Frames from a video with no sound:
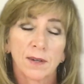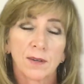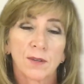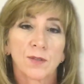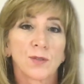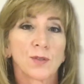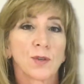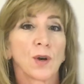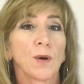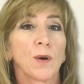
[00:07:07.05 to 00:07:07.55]

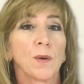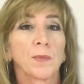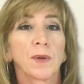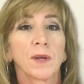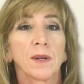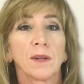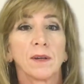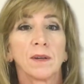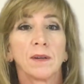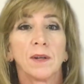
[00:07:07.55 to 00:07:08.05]
So
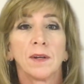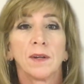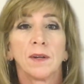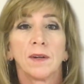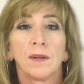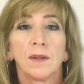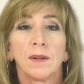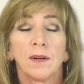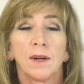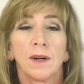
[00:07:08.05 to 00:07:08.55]

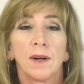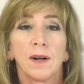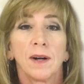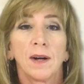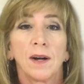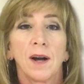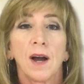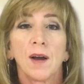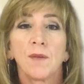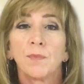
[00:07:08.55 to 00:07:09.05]

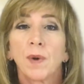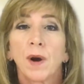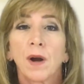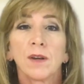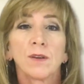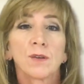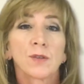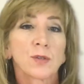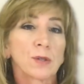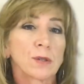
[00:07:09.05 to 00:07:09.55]
I bought
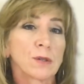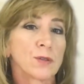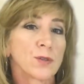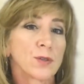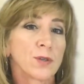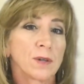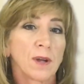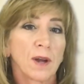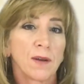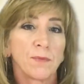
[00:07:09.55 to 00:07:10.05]
your
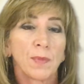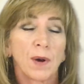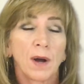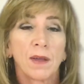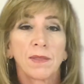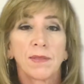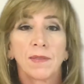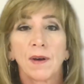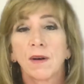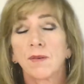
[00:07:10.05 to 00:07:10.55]
solution, I
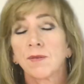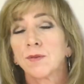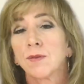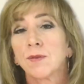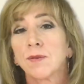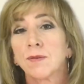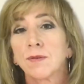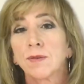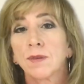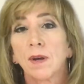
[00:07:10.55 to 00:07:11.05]
bought
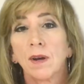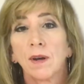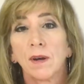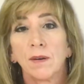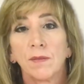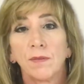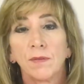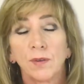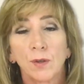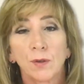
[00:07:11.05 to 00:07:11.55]
thousands
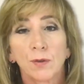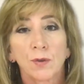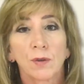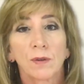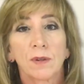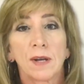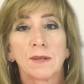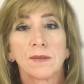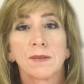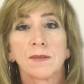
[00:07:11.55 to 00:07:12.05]
of user
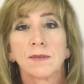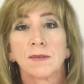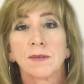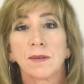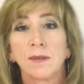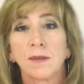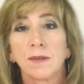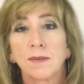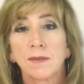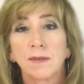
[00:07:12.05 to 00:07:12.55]

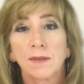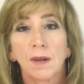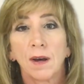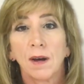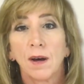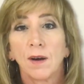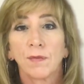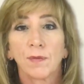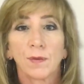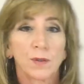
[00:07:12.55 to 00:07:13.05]
licenses
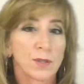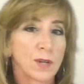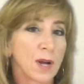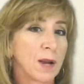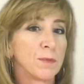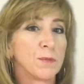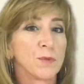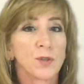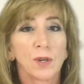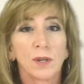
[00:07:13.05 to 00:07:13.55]
for
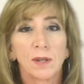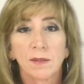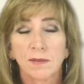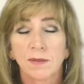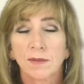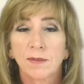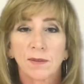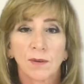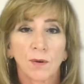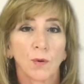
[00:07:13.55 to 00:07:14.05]

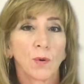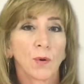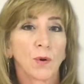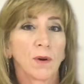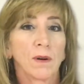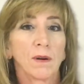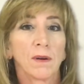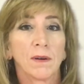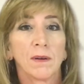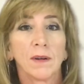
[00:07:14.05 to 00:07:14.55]
timesheets
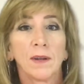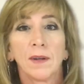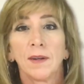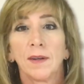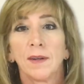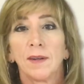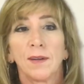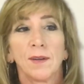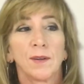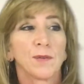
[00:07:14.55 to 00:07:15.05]
or
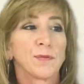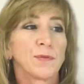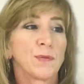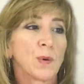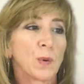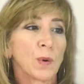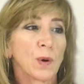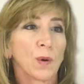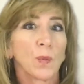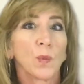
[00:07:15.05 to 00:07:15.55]

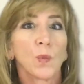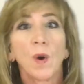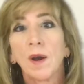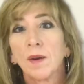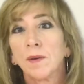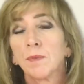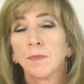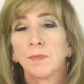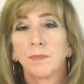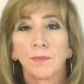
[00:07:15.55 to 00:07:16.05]
for
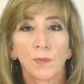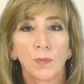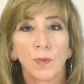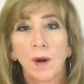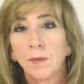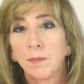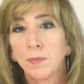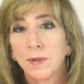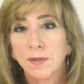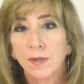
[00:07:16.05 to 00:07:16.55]
one
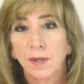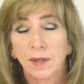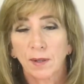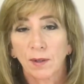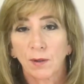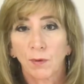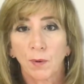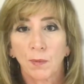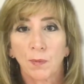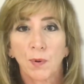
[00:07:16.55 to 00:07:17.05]

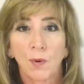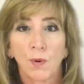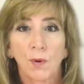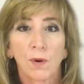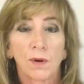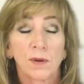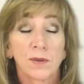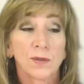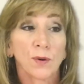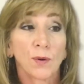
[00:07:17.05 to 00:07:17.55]
particular
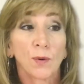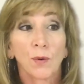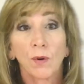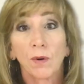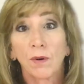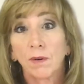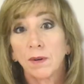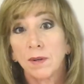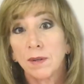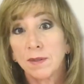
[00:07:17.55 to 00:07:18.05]
report,
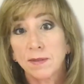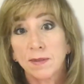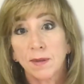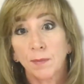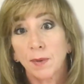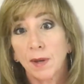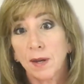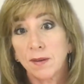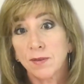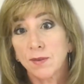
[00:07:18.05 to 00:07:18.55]
or in some
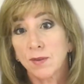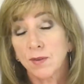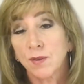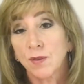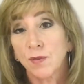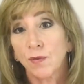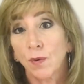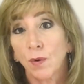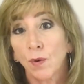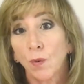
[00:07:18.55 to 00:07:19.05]
cases
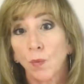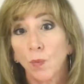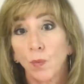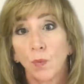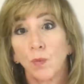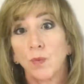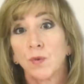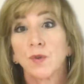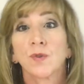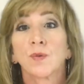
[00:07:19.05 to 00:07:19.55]
for
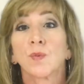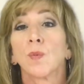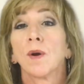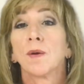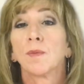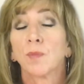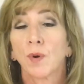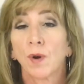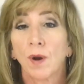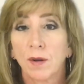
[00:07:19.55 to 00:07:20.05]
just
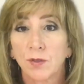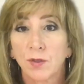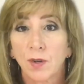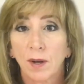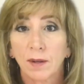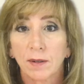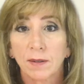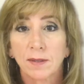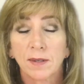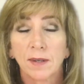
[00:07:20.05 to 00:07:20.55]
one
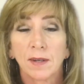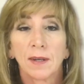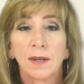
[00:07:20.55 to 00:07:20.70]
project.